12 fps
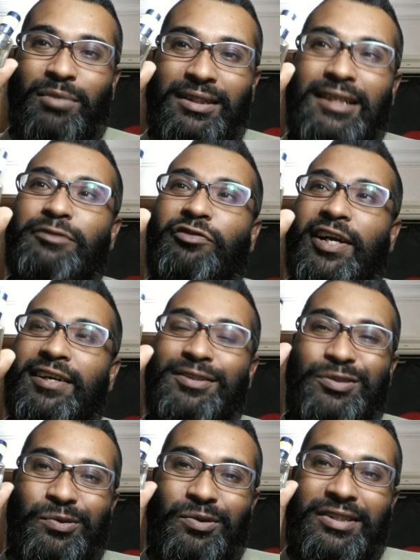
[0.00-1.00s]
But this
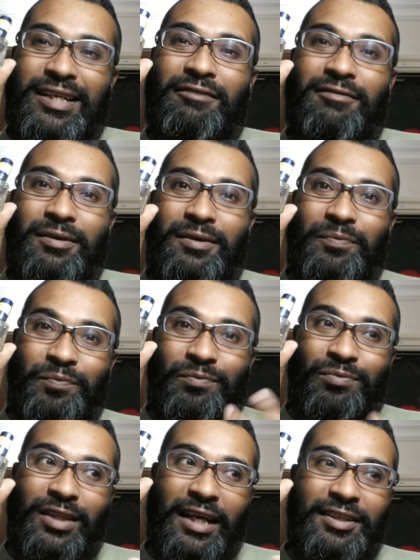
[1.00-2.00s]
fragrance will travel,
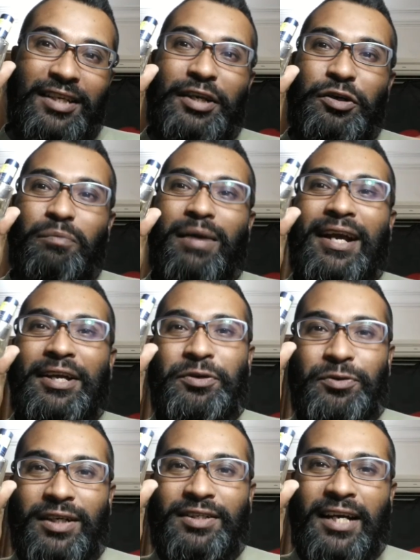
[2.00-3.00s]
like take you back
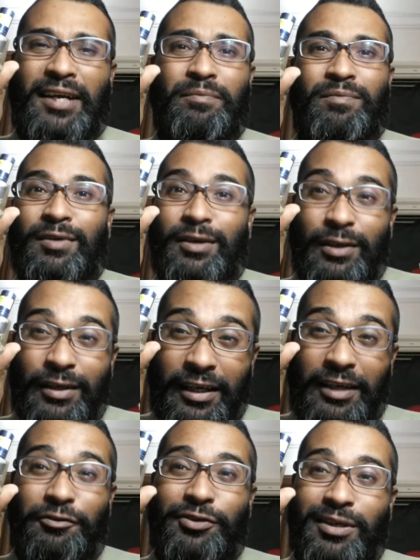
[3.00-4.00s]
into the time
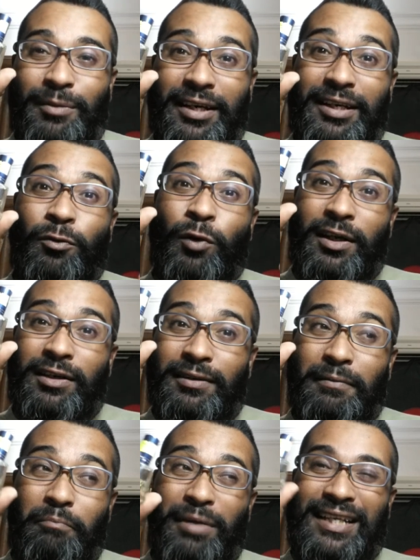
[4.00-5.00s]
give you some idea what
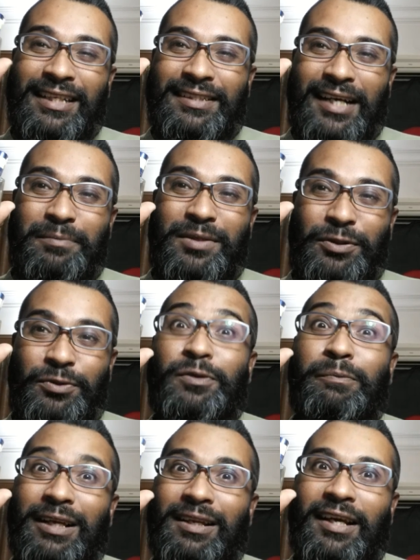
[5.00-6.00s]
back in the time used to
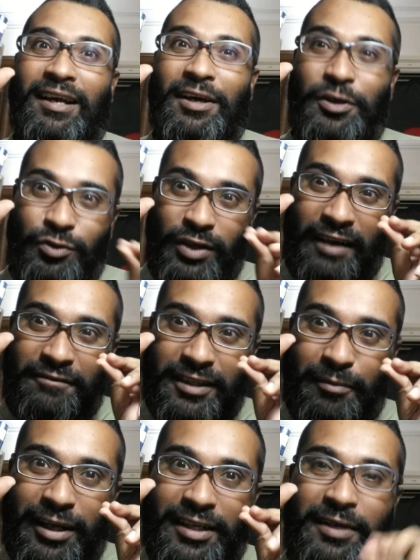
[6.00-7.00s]
smell like so have
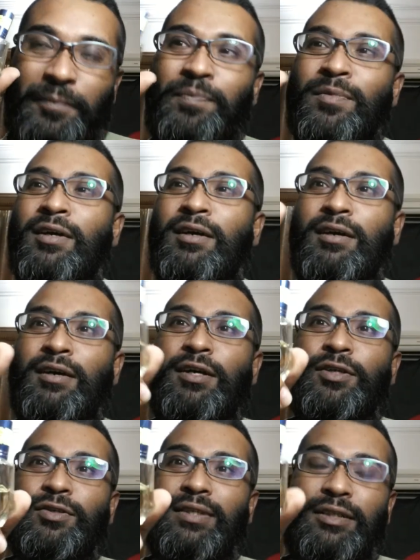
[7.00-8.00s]
some idea
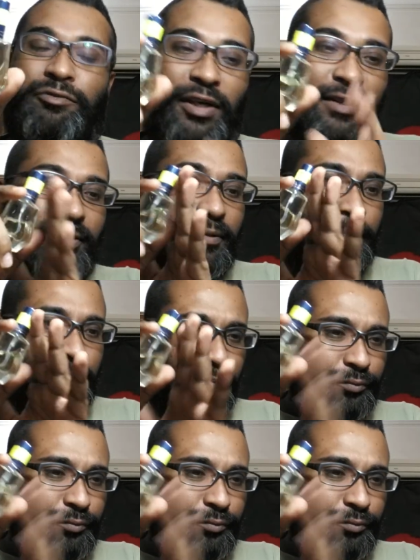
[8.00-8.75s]
so this fragrance